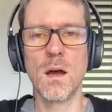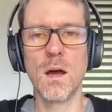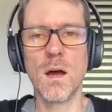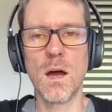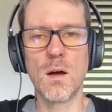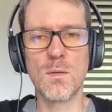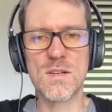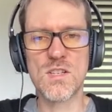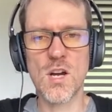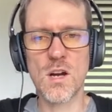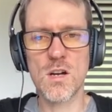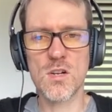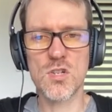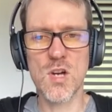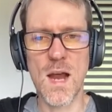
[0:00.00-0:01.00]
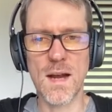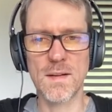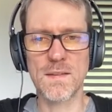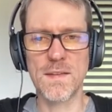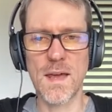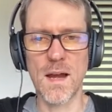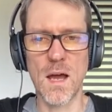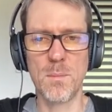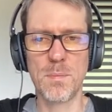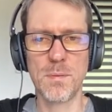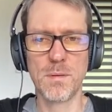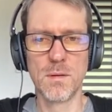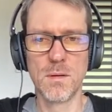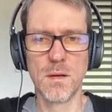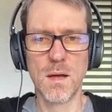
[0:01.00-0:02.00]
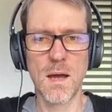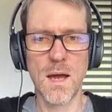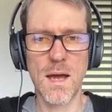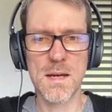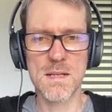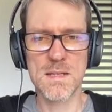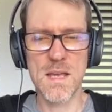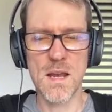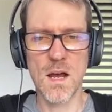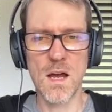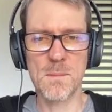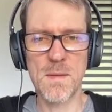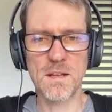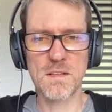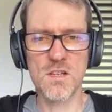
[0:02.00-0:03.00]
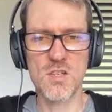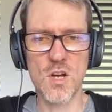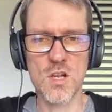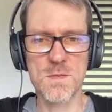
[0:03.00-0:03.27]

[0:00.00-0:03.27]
return track set up, it automatically shows